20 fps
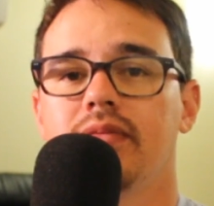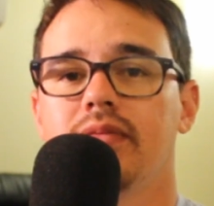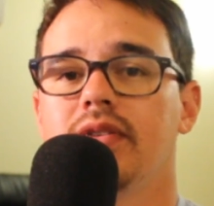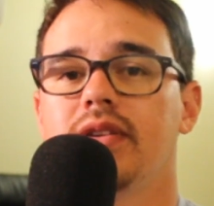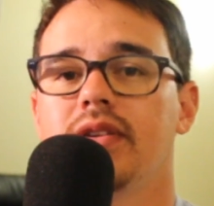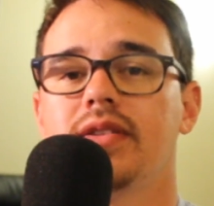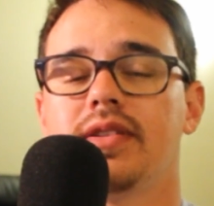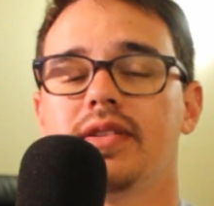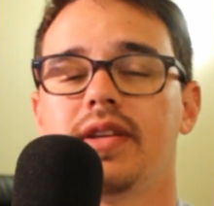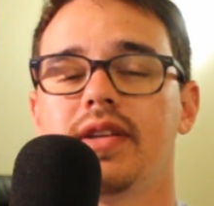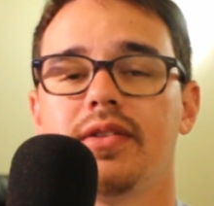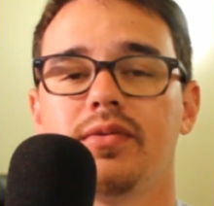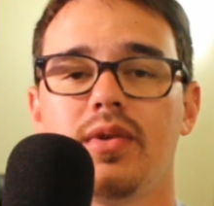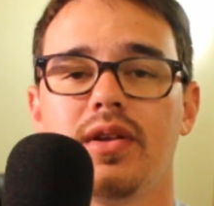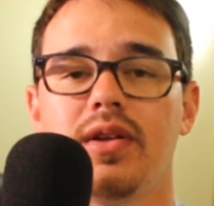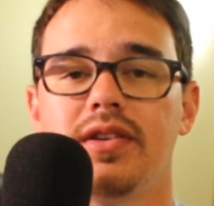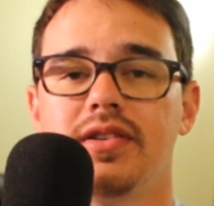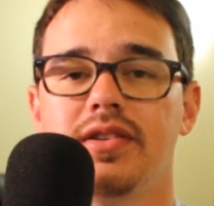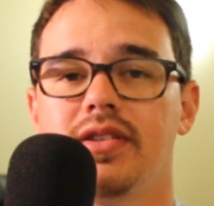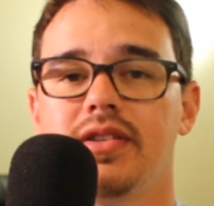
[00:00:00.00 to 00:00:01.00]
Seth
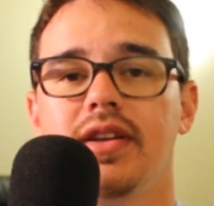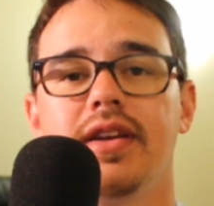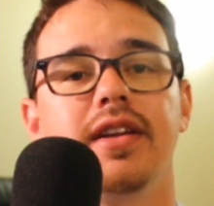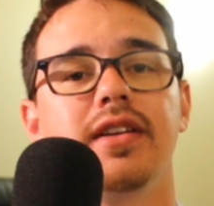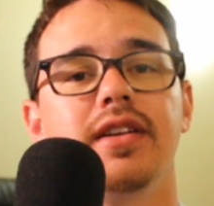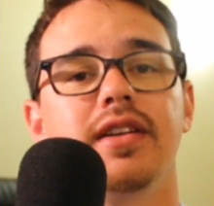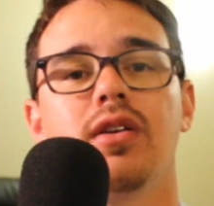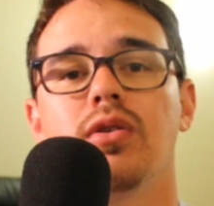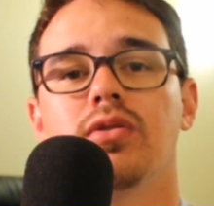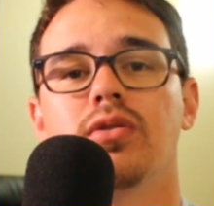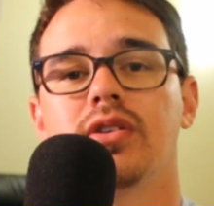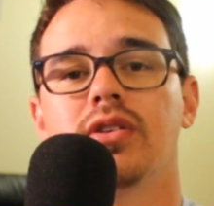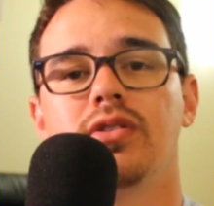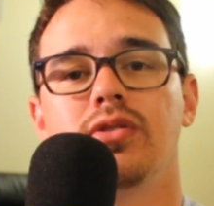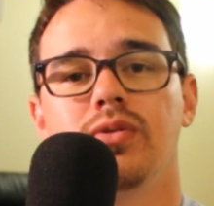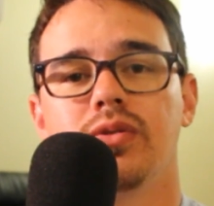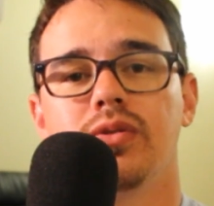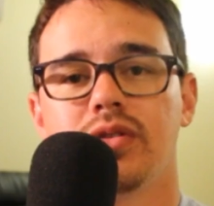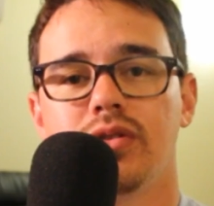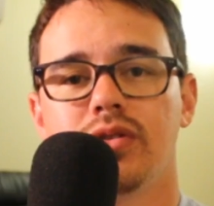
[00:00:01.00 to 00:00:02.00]
Rollins he goes to do
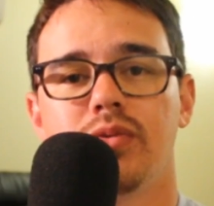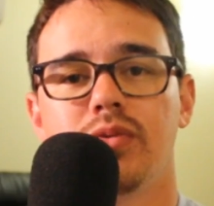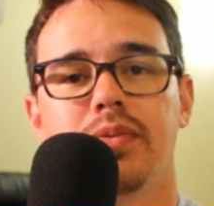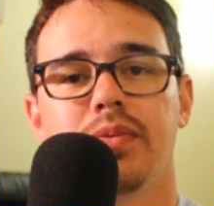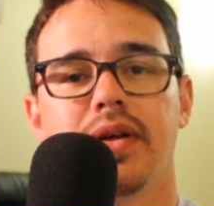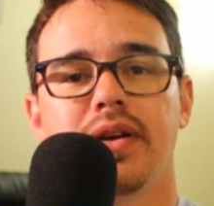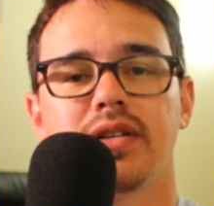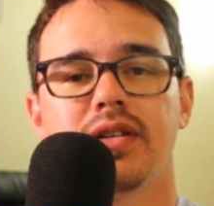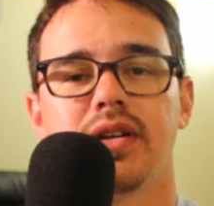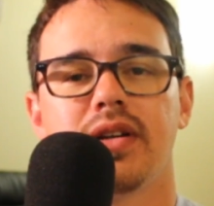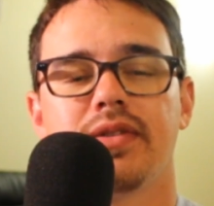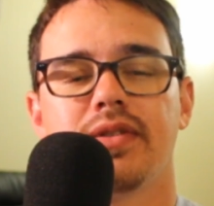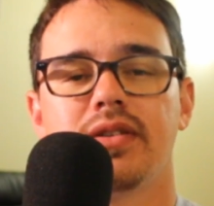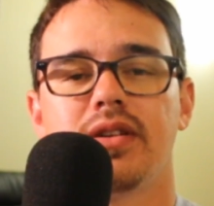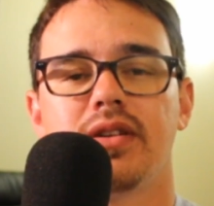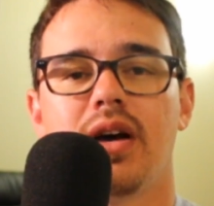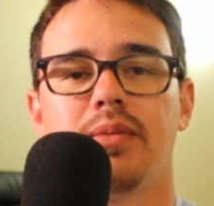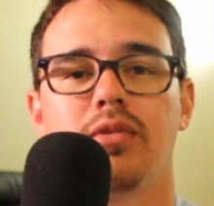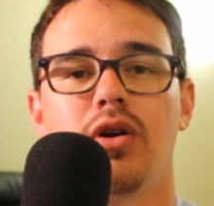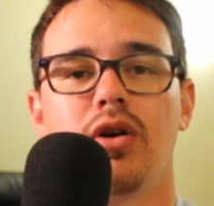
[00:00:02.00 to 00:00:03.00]
a superplex off the
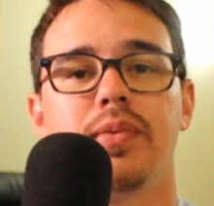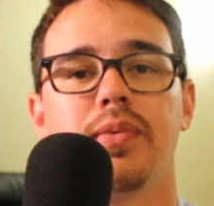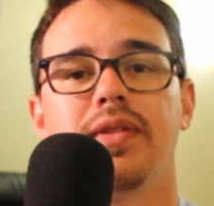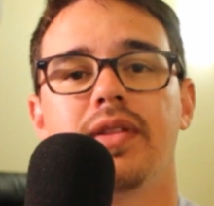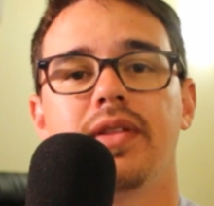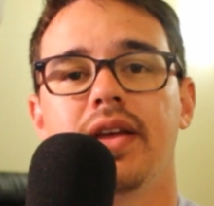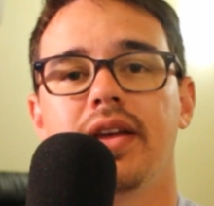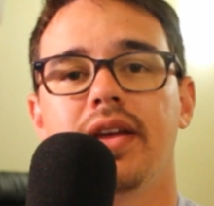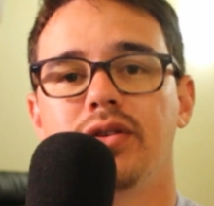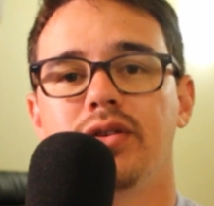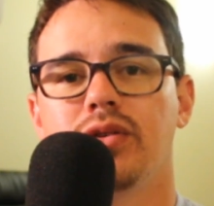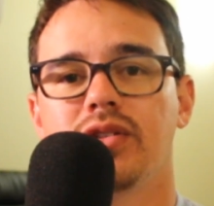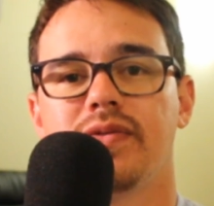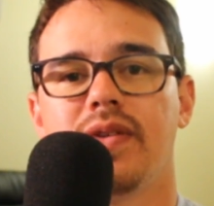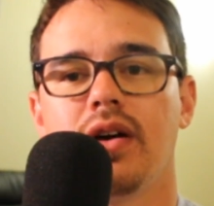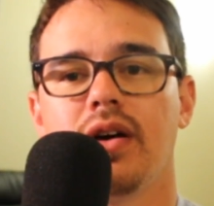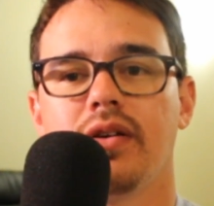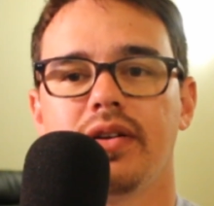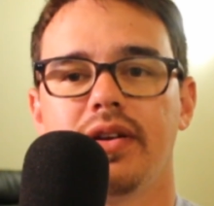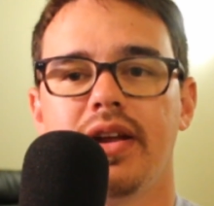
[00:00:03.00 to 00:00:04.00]
top rope into his
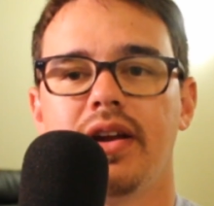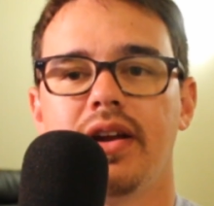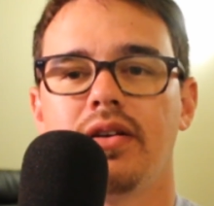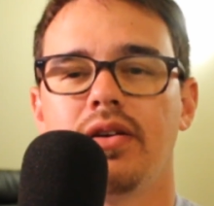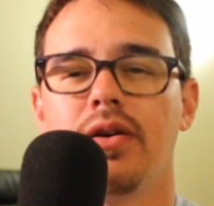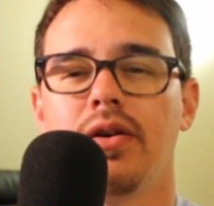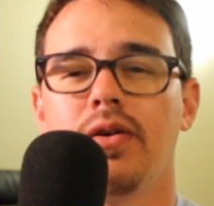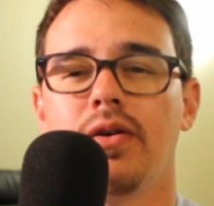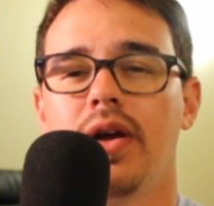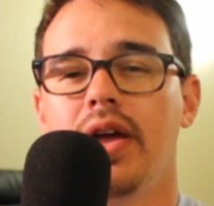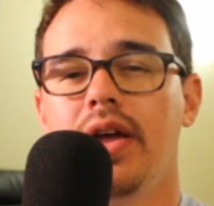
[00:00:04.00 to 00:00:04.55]
Falcon Arrow,